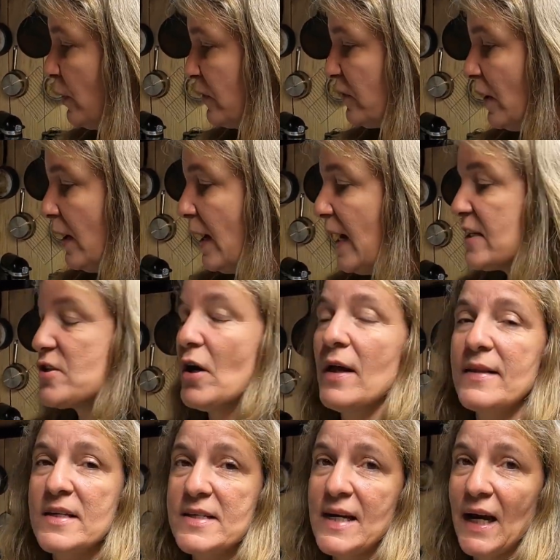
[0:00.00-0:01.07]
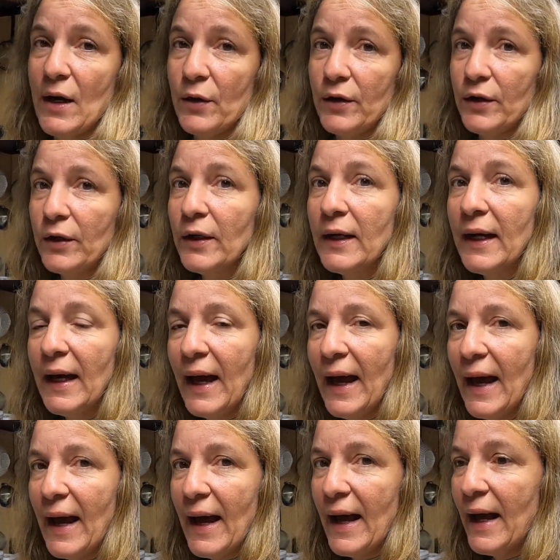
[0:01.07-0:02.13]
we saw I saw this counter
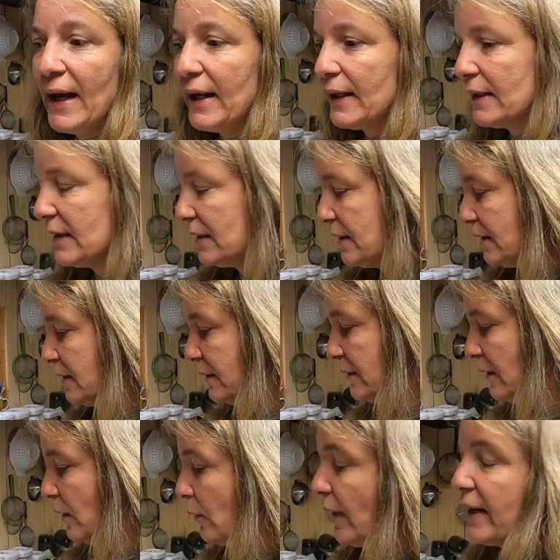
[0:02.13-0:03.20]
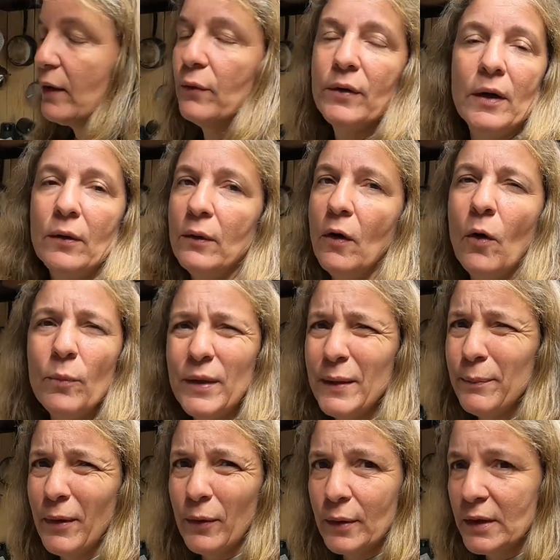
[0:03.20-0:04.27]
at oh I don't know Home
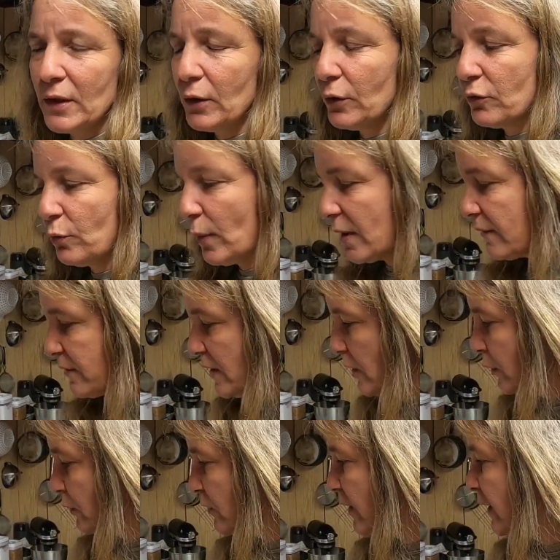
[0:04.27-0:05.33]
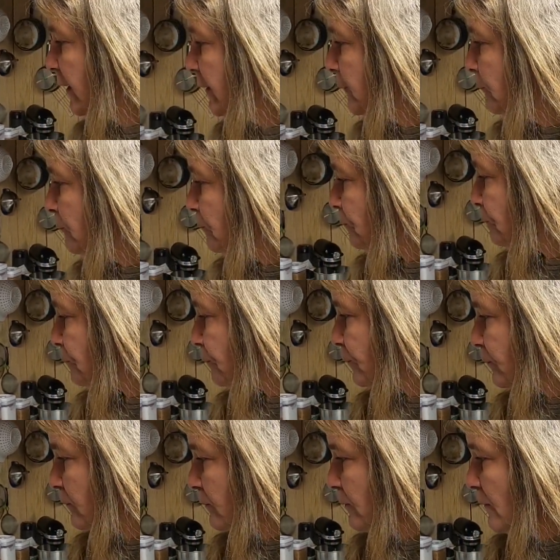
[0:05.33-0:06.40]
Depot or Lowe's, one of those.
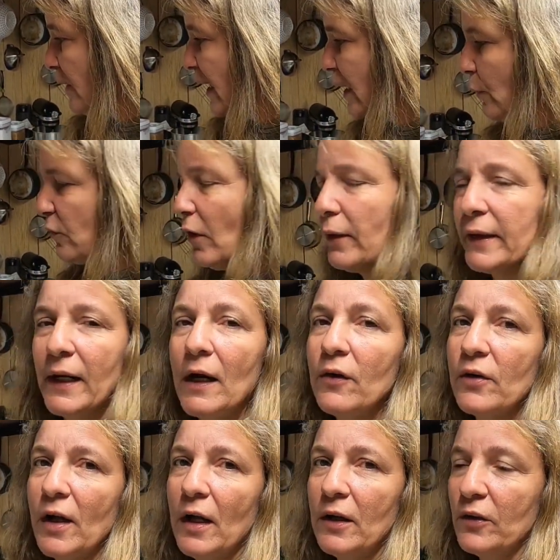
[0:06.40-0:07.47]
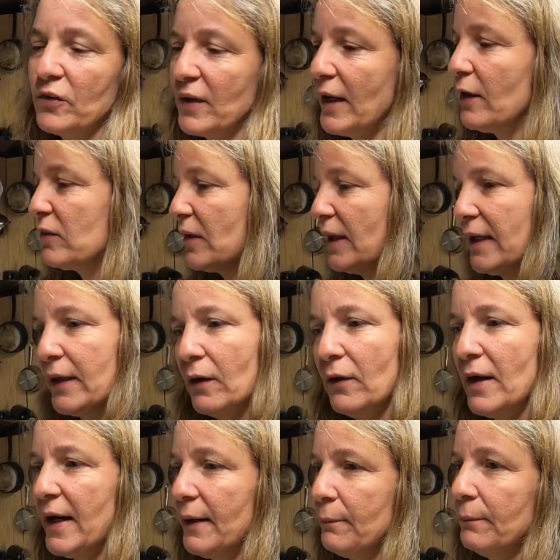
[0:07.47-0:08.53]
And it was only a hundred dollars, and I was like, all
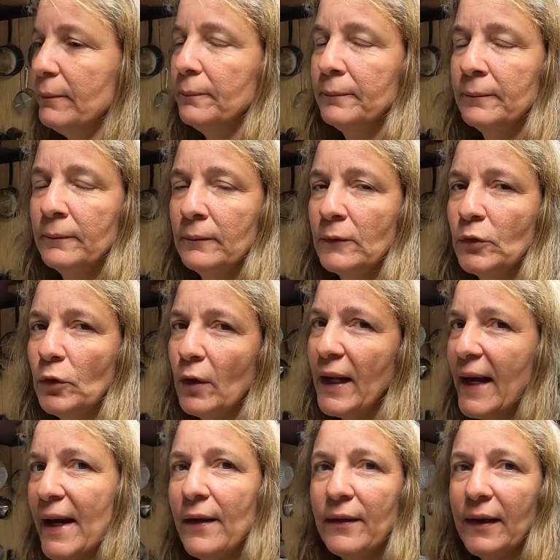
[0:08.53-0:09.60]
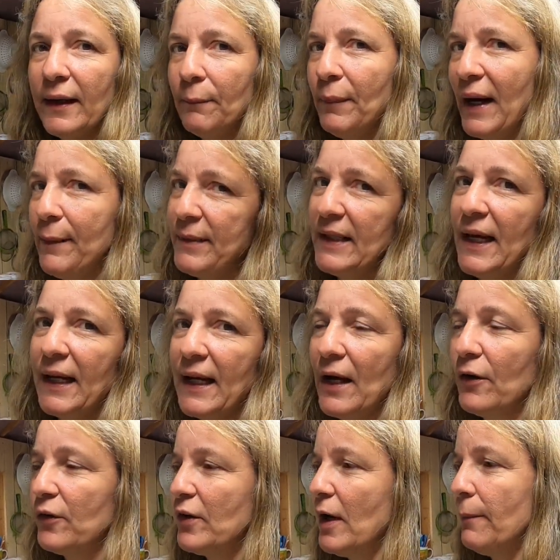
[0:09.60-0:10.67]
right, go down and buy me that
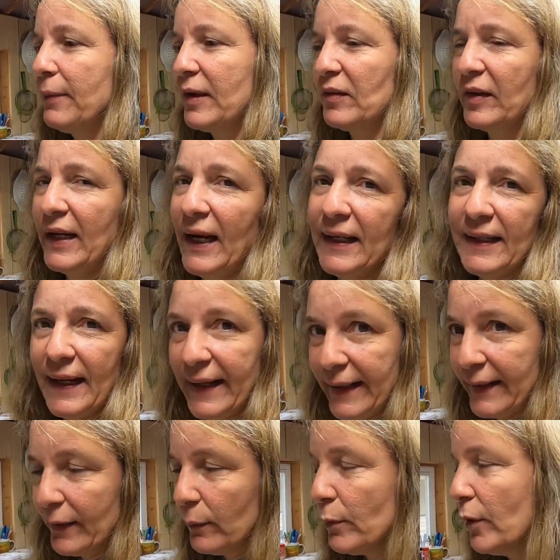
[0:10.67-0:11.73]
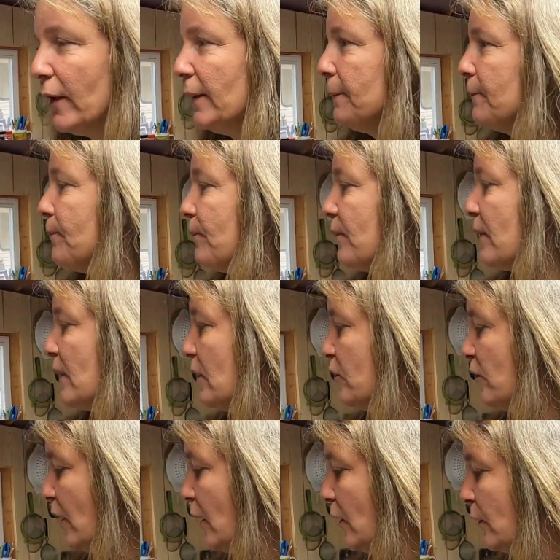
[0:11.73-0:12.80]
countertop because I can't take it no more.
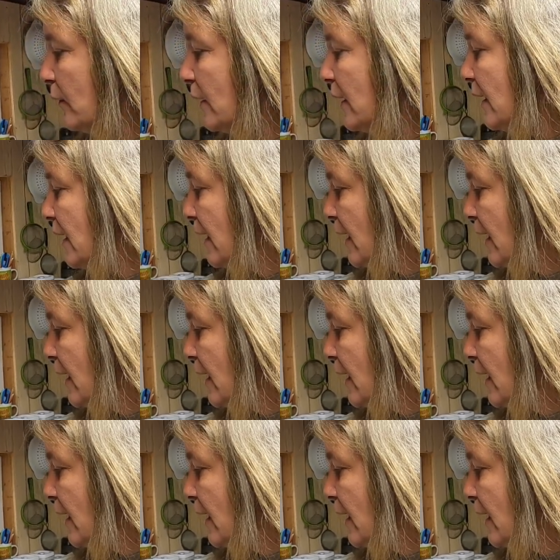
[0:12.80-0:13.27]
So